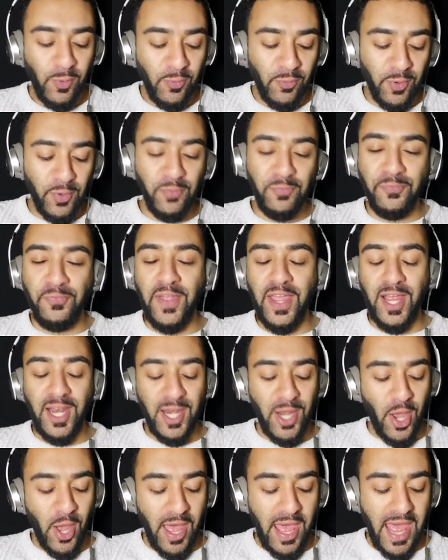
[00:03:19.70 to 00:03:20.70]
will refill
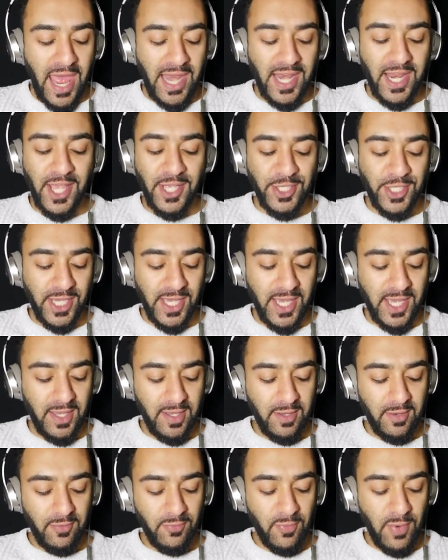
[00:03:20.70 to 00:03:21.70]
your energy
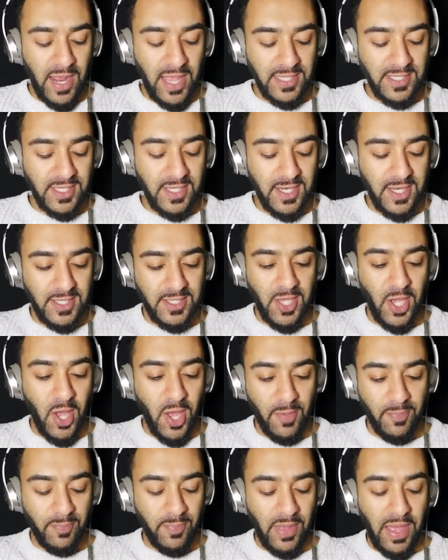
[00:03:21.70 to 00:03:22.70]
right to the top.